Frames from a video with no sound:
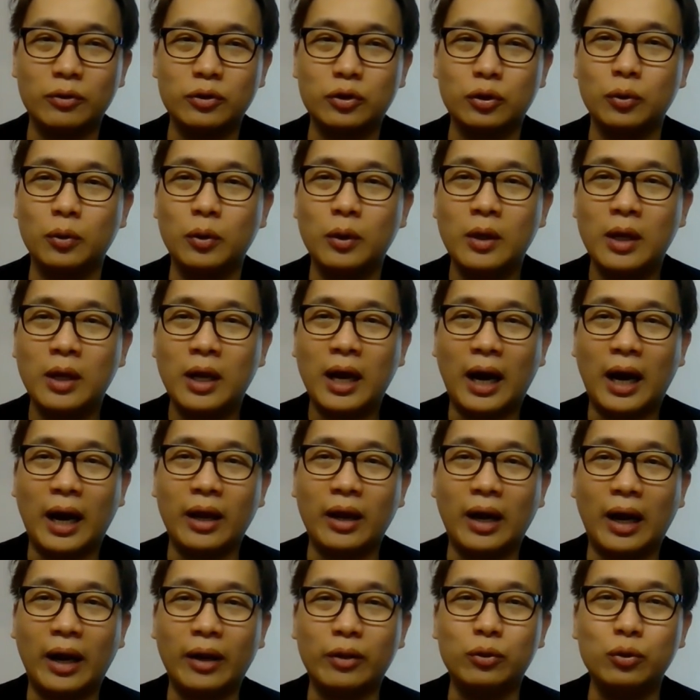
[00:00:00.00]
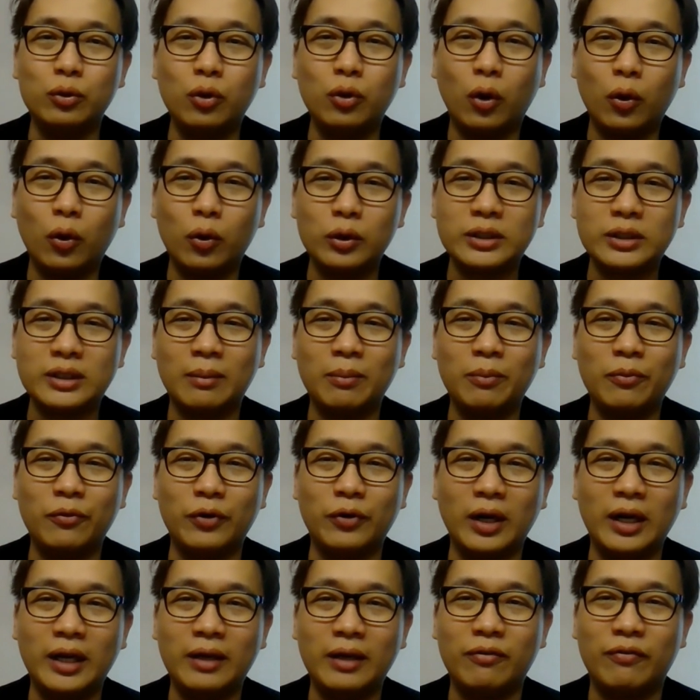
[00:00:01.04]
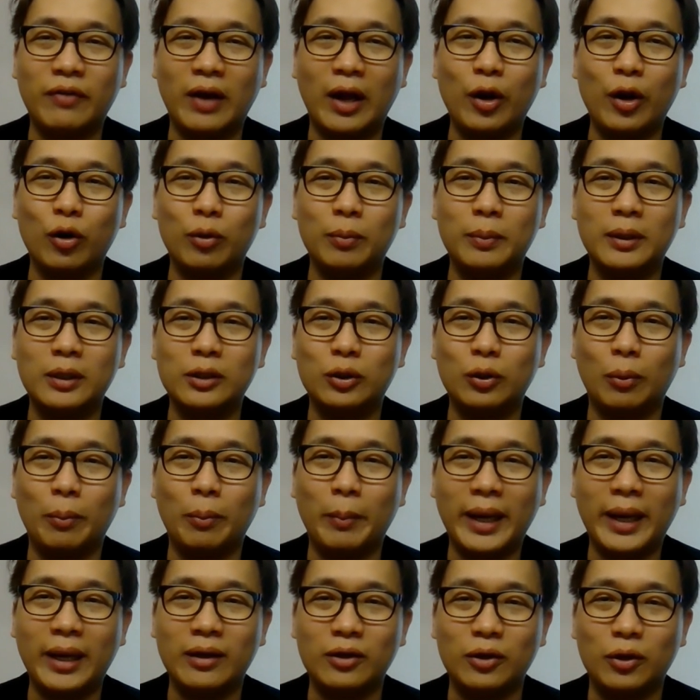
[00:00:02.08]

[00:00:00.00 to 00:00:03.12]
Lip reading: So I do hold some really valuable domain.